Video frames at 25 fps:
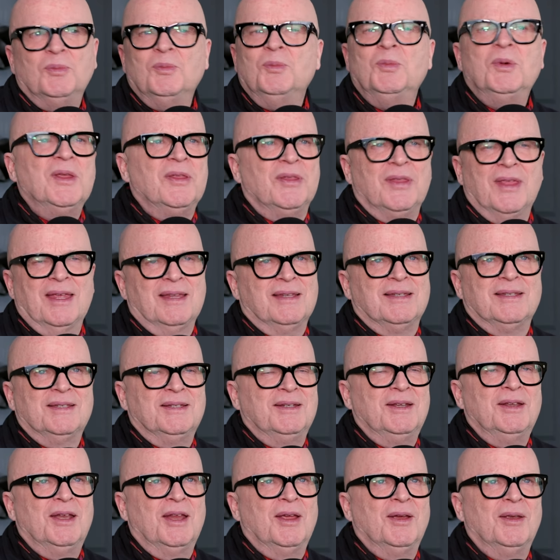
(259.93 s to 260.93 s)
with
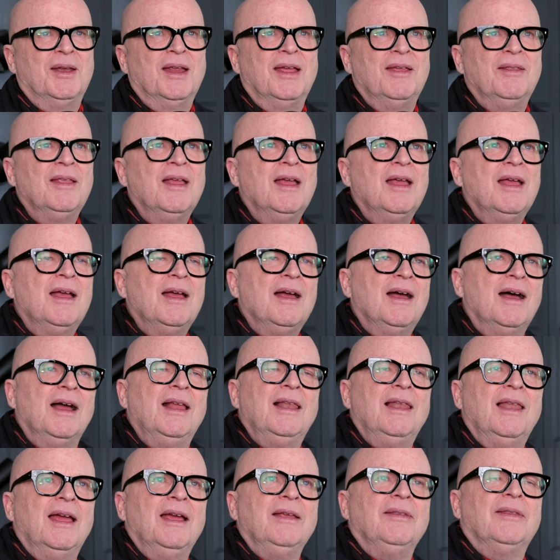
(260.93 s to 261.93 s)
this, you know. And I
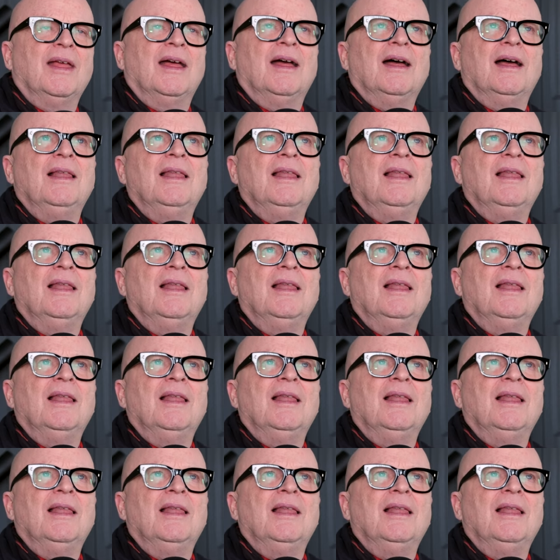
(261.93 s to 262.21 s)
like that.